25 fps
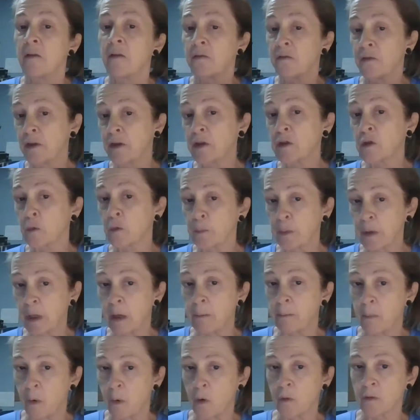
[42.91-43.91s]
this will be
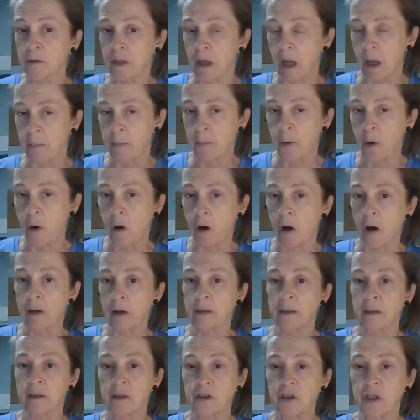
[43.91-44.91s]
a
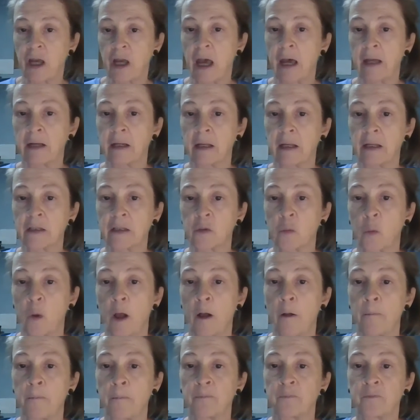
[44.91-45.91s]
multi-part chat as
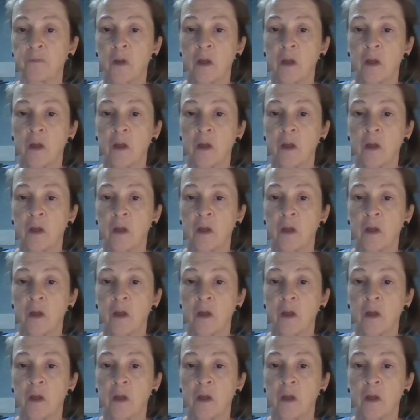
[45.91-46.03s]
well.